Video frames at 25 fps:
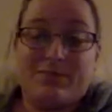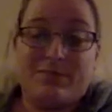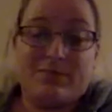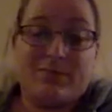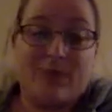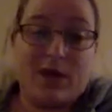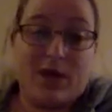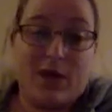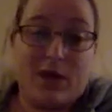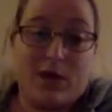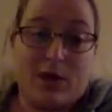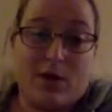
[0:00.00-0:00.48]

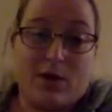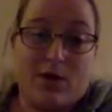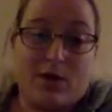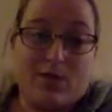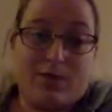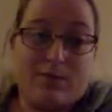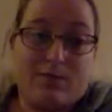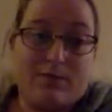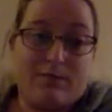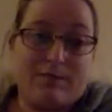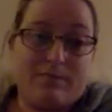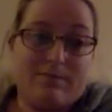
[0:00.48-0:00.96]

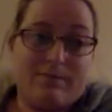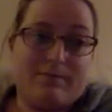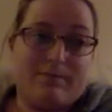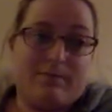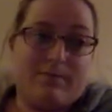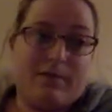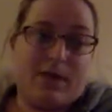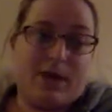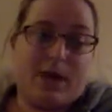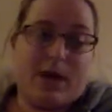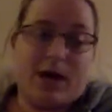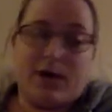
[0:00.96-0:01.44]

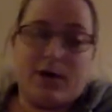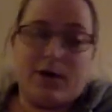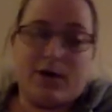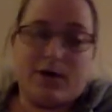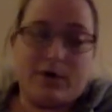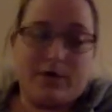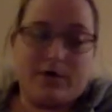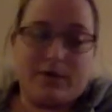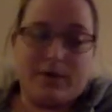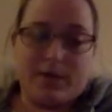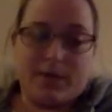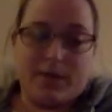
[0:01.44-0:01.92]
100
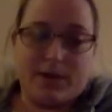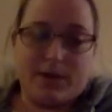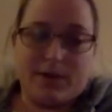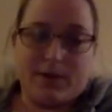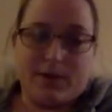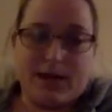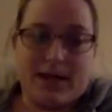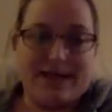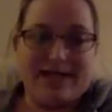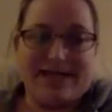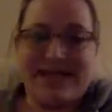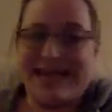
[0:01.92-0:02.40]
of them
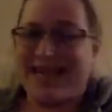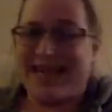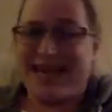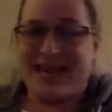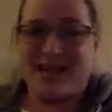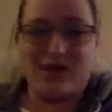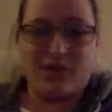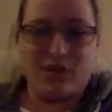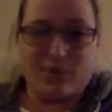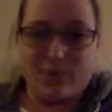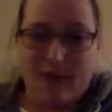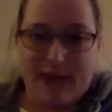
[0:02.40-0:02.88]
interact. I can't
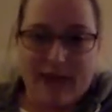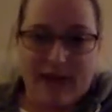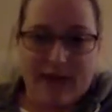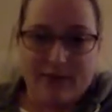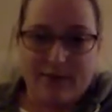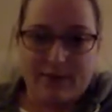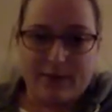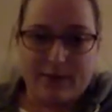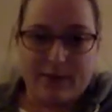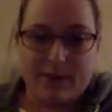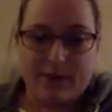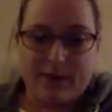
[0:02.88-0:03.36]
do math
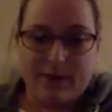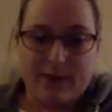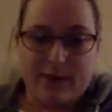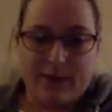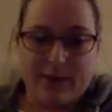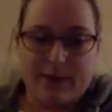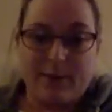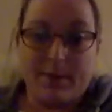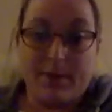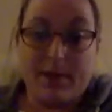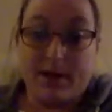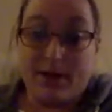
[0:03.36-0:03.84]
really quickly,
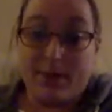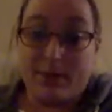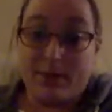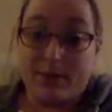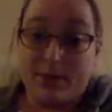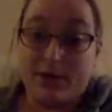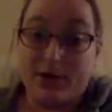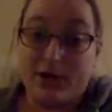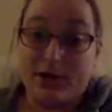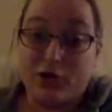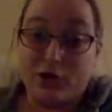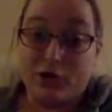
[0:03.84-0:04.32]
but I'm
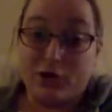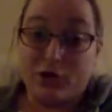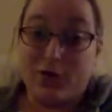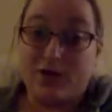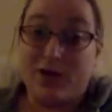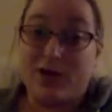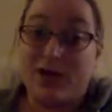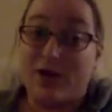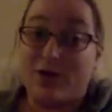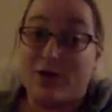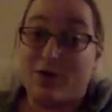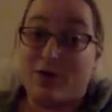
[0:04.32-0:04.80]
pretty sure
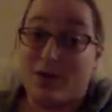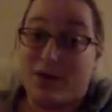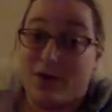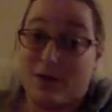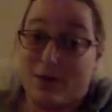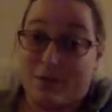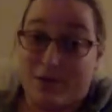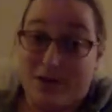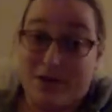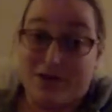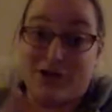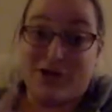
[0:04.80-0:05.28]
that you get a
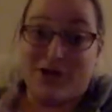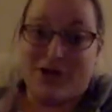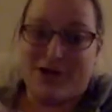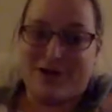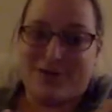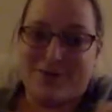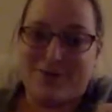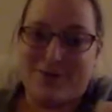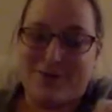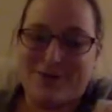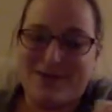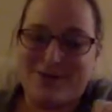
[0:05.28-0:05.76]
much higher
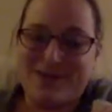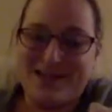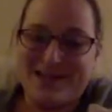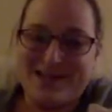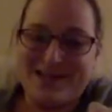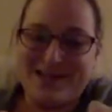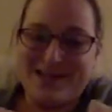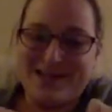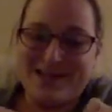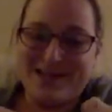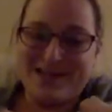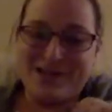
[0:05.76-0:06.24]

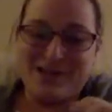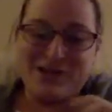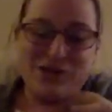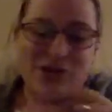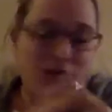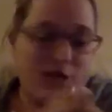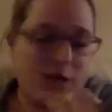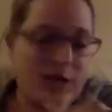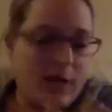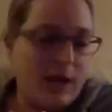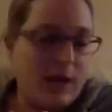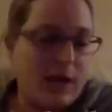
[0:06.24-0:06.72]
percentage.
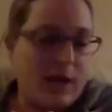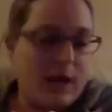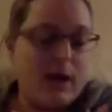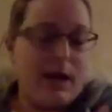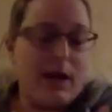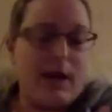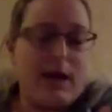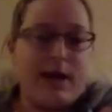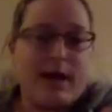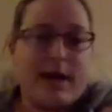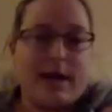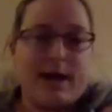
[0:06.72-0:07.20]

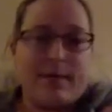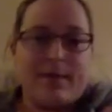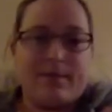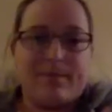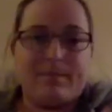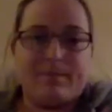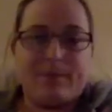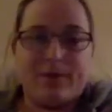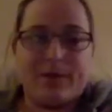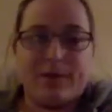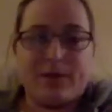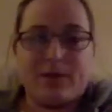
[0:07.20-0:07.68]

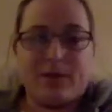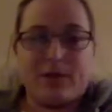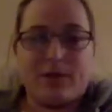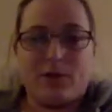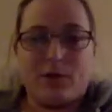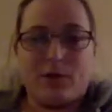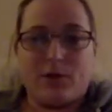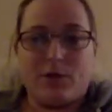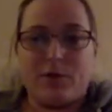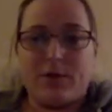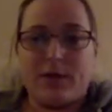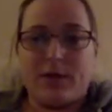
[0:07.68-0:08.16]
So
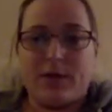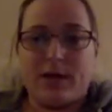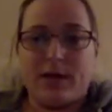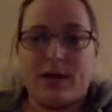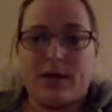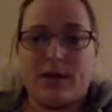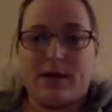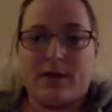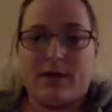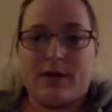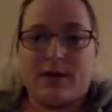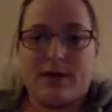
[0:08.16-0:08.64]
don't be
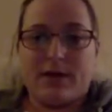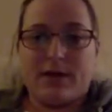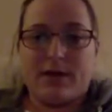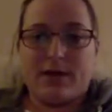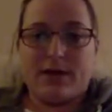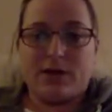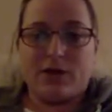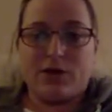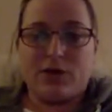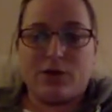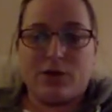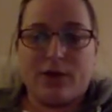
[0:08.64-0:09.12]
afraid
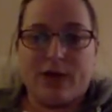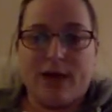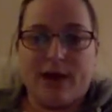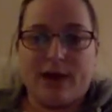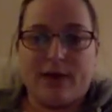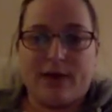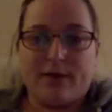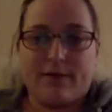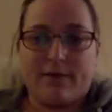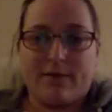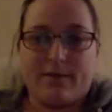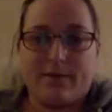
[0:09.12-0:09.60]
that
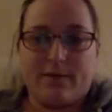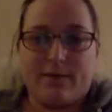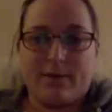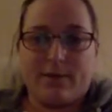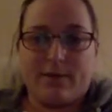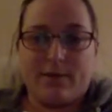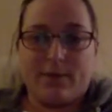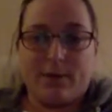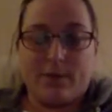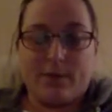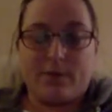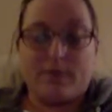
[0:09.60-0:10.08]
if
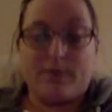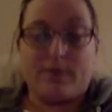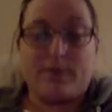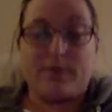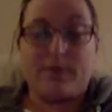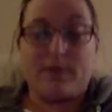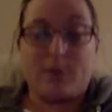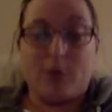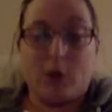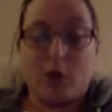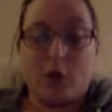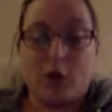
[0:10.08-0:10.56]
you have
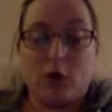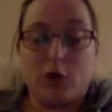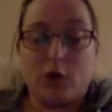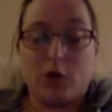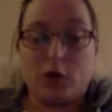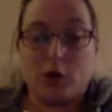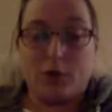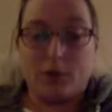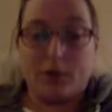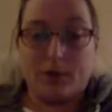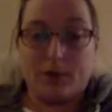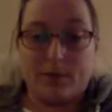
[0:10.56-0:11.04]
smaller
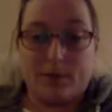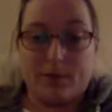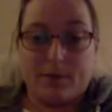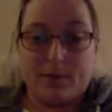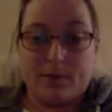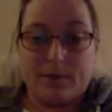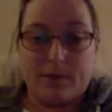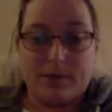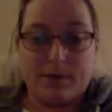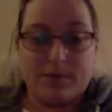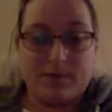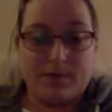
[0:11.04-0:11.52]
group
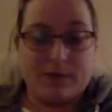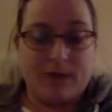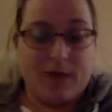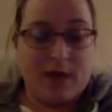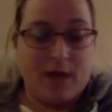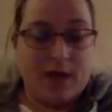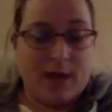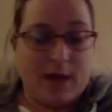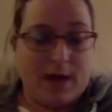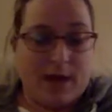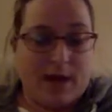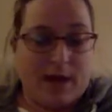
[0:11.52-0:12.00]
numbers,
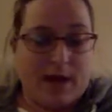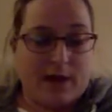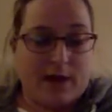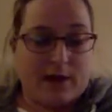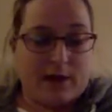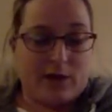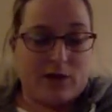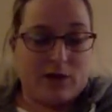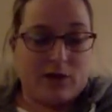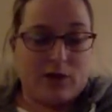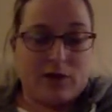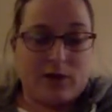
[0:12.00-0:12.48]

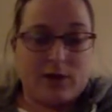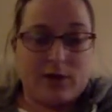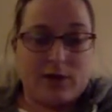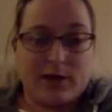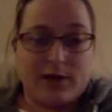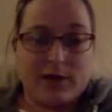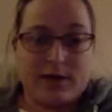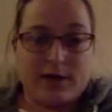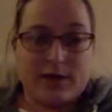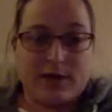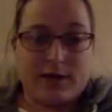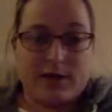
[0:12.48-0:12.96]
strongly
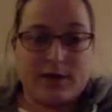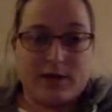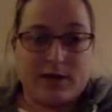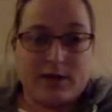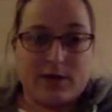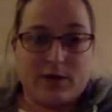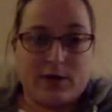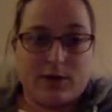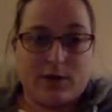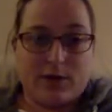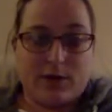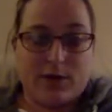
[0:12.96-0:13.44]

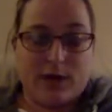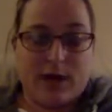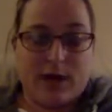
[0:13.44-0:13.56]
consider